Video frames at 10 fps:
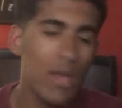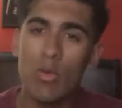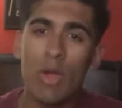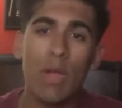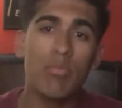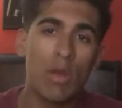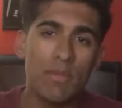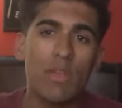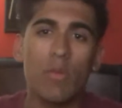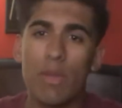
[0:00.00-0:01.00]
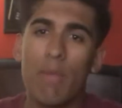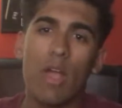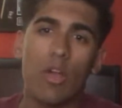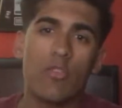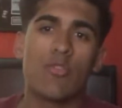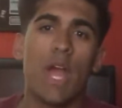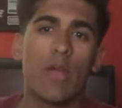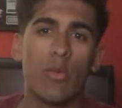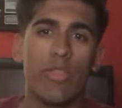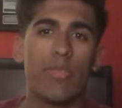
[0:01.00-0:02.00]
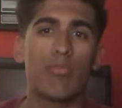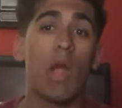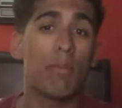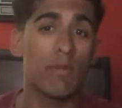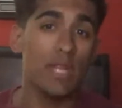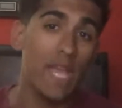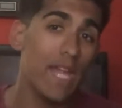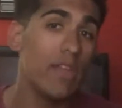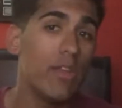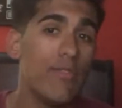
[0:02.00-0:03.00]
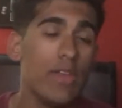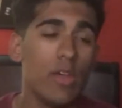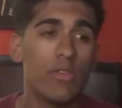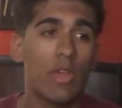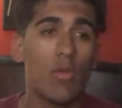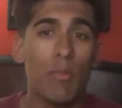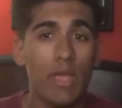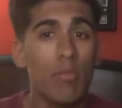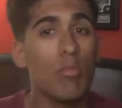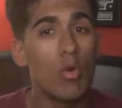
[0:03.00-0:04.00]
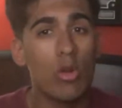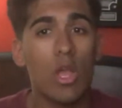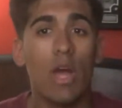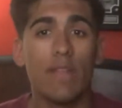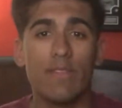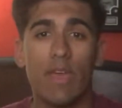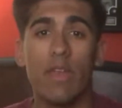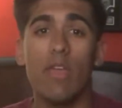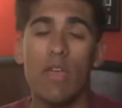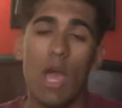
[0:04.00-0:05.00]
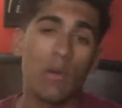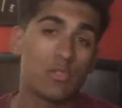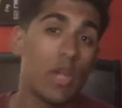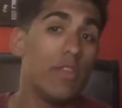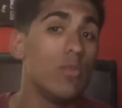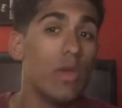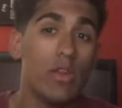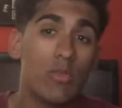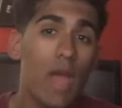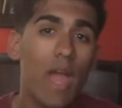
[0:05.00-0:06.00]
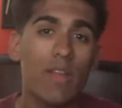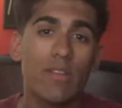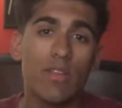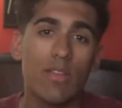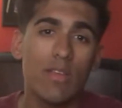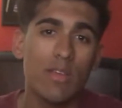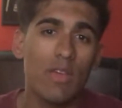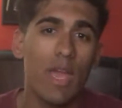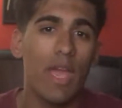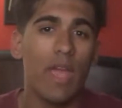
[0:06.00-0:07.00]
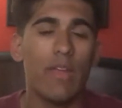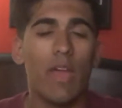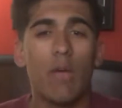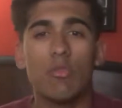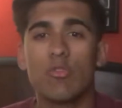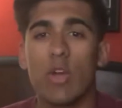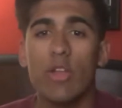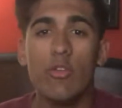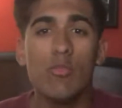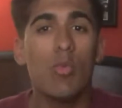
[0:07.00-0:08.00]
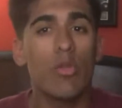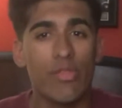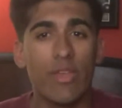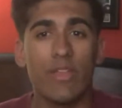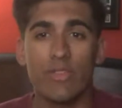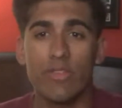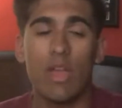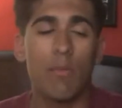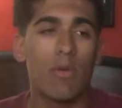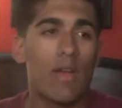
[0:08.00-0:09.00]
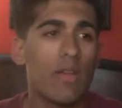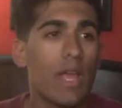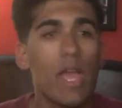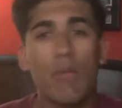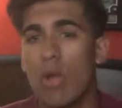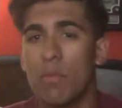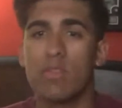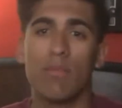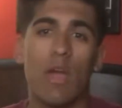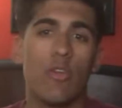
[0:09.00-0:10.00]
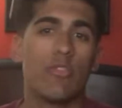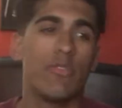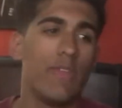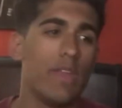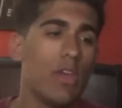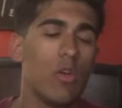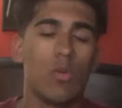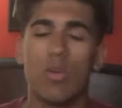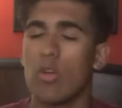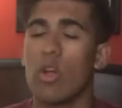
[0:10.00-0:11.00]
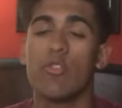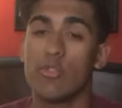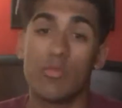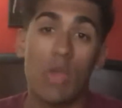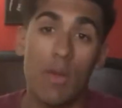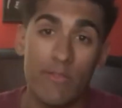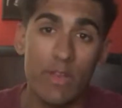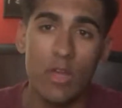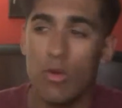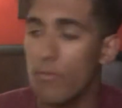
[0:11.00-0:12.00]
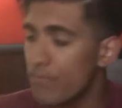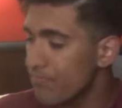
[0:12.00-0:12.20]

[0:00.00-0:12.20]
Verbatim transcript: I will. I promise I will get back on track with properly edited videos. I will make more content. I will try to interact, and I will try to do more things this time around. Like I promised in my 100th video or 100 subscriber video,